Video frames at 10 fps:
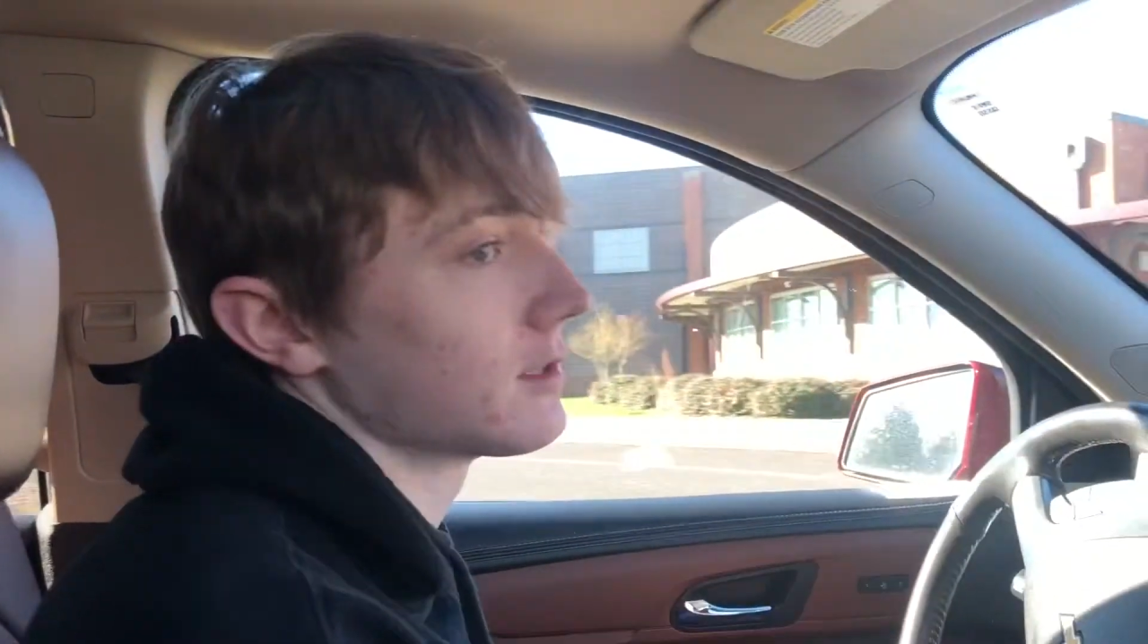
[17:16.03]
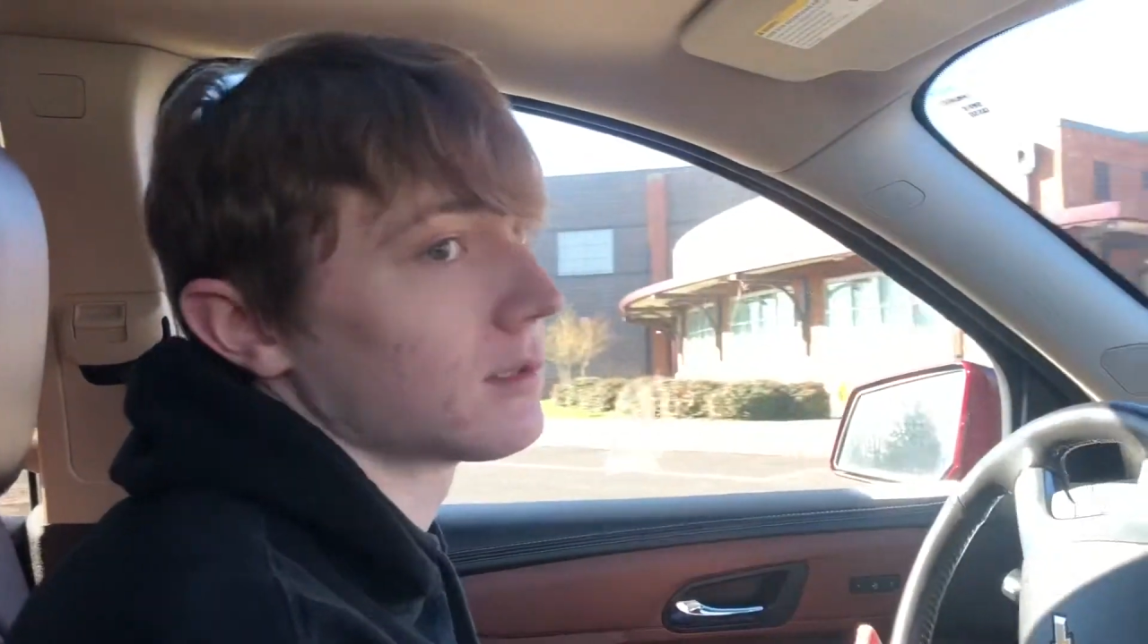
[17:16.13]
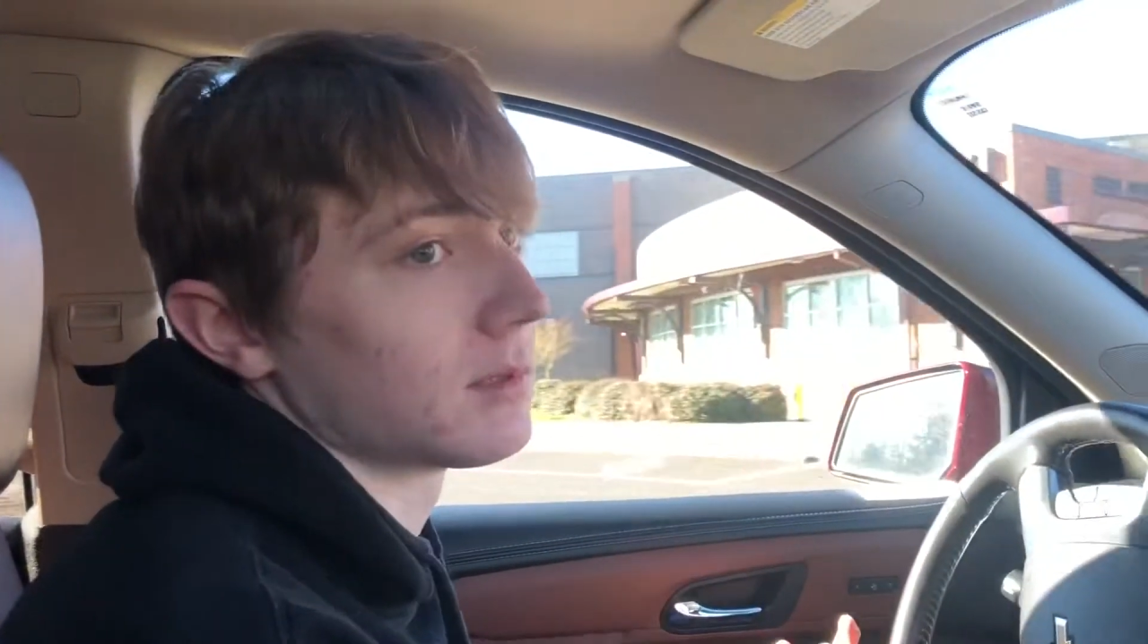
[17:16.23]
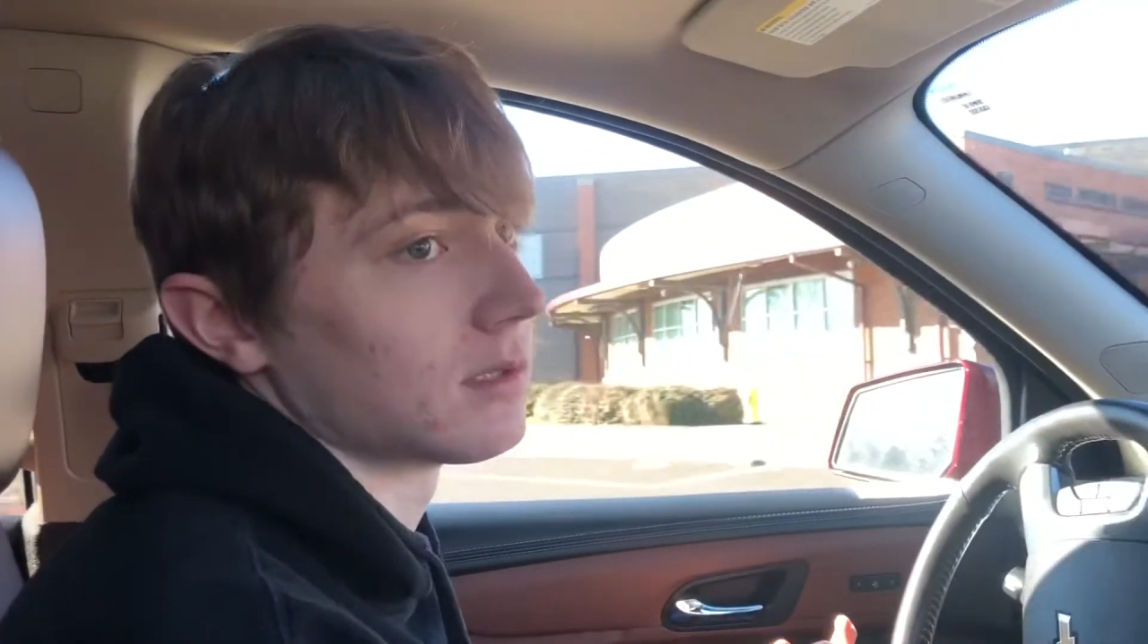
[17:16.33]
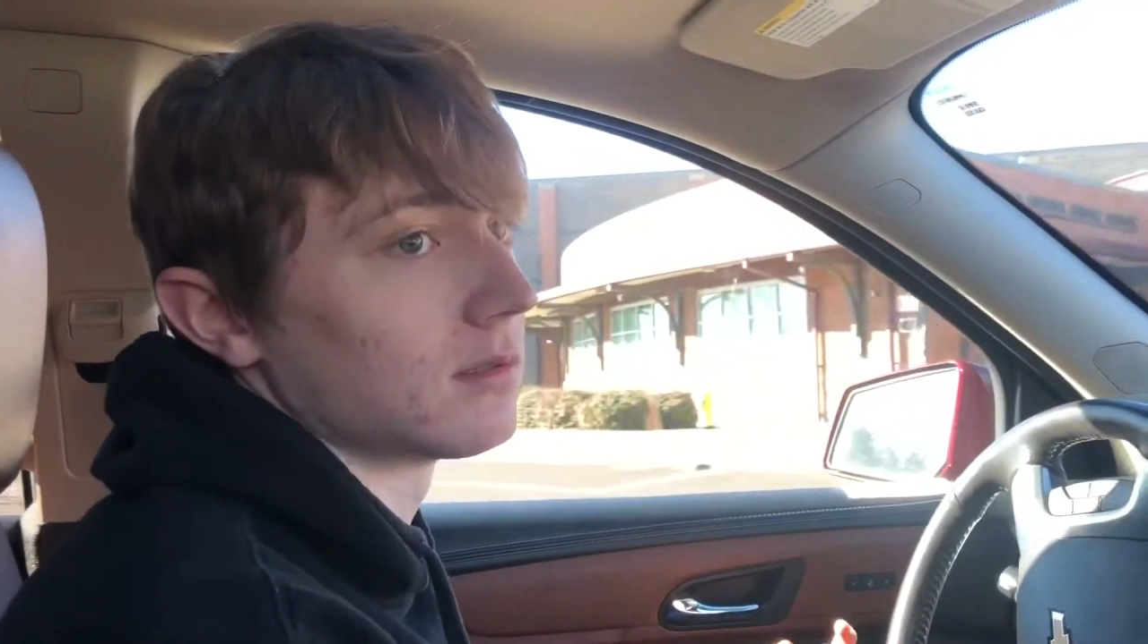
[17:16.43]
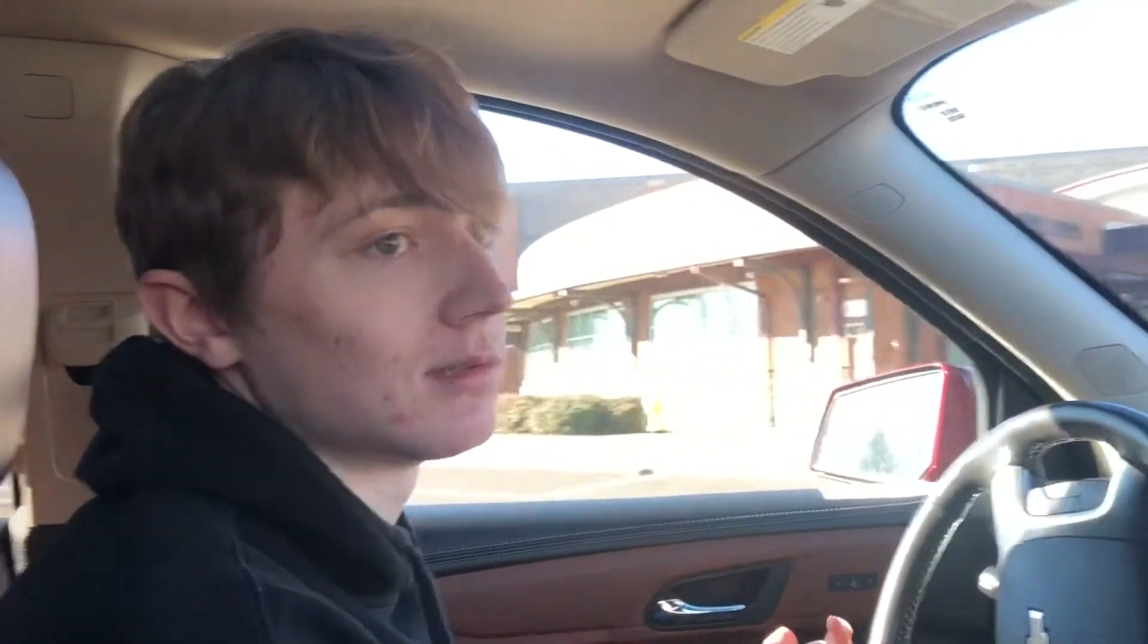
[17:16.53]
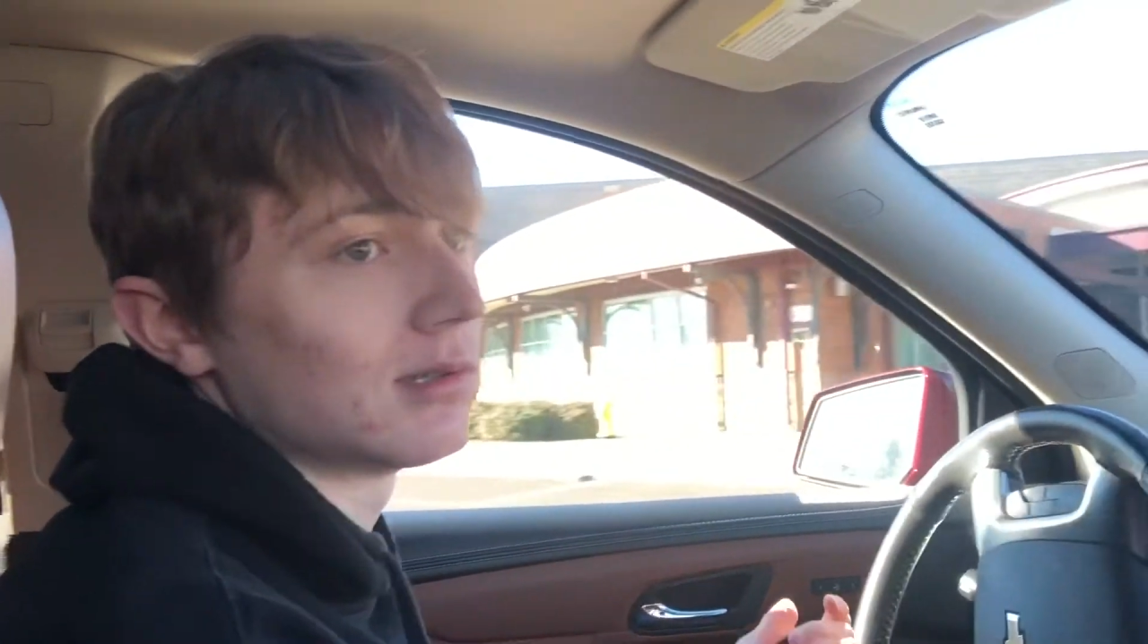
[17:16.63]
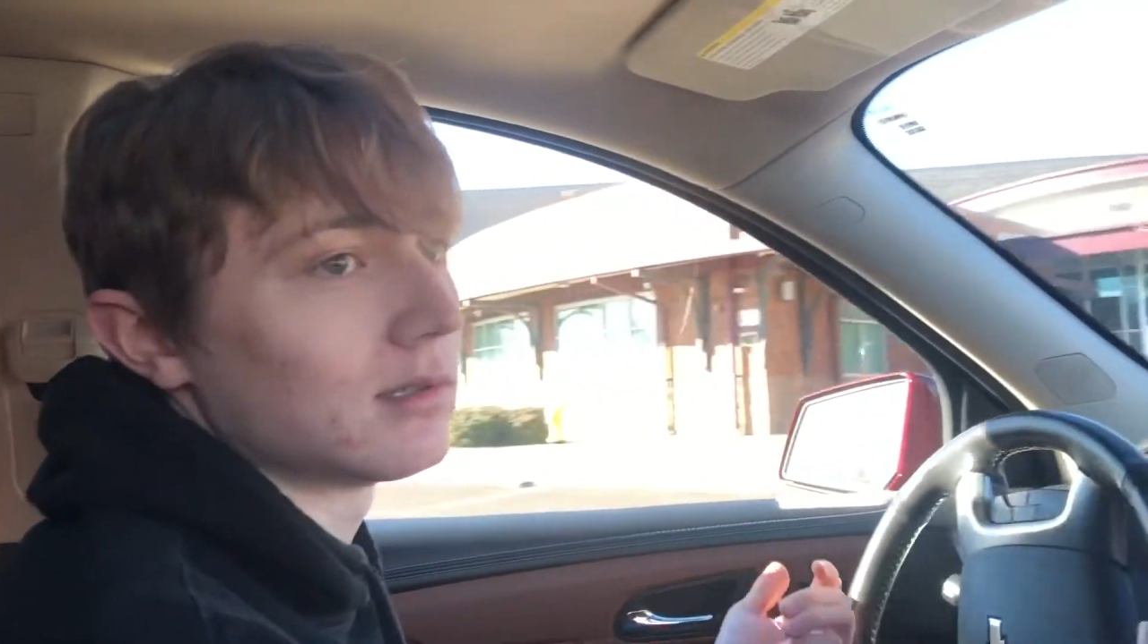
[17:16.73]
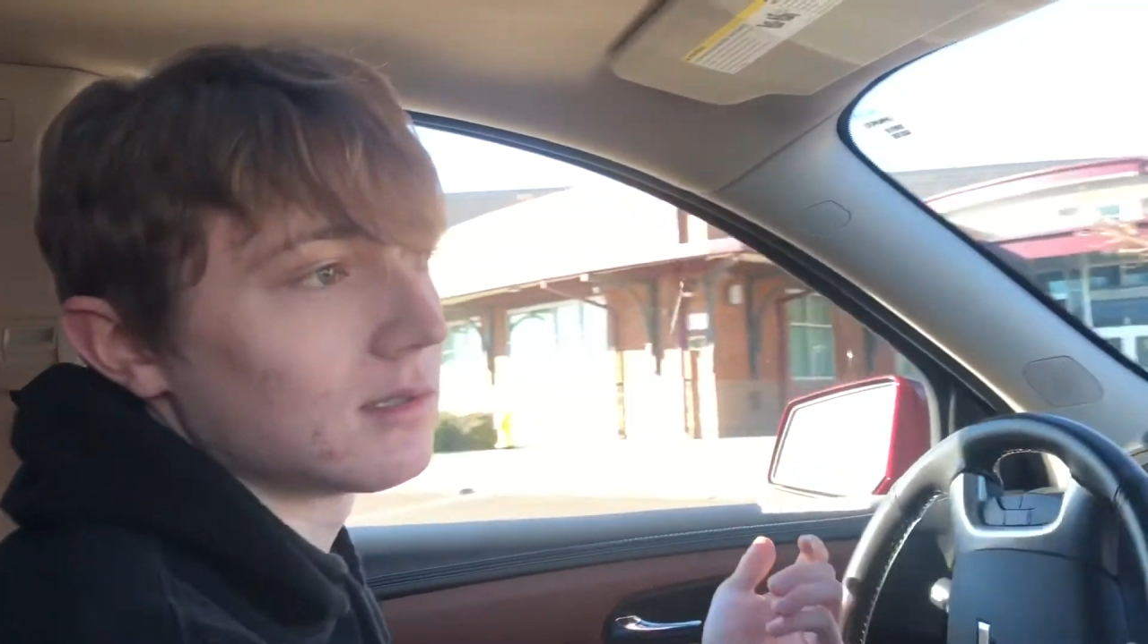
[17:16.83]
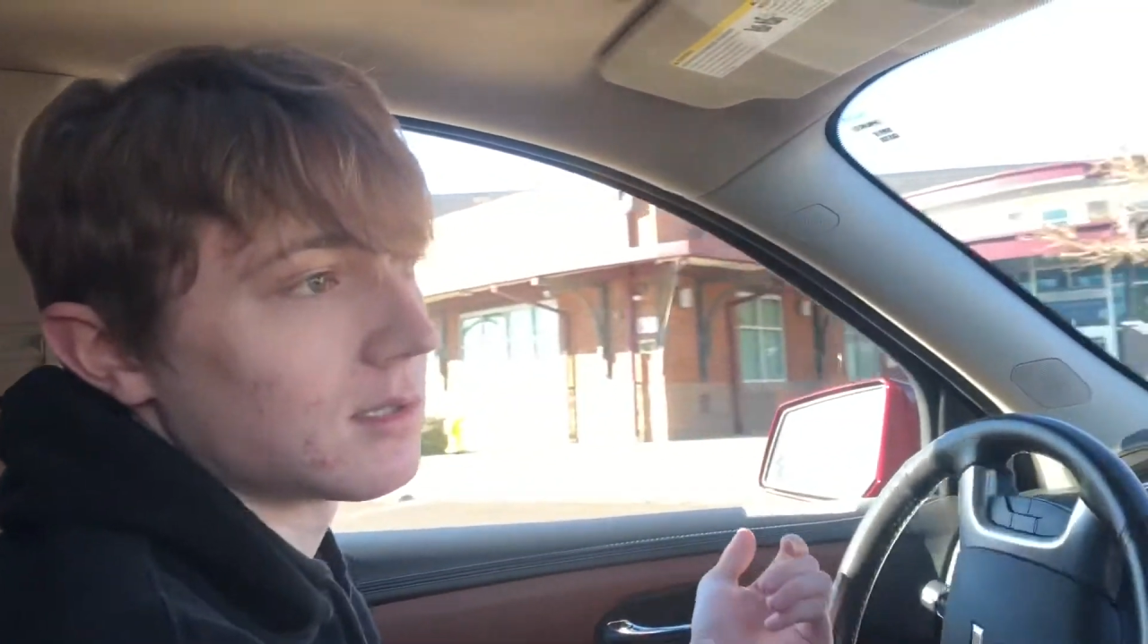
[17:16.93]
I mean, it's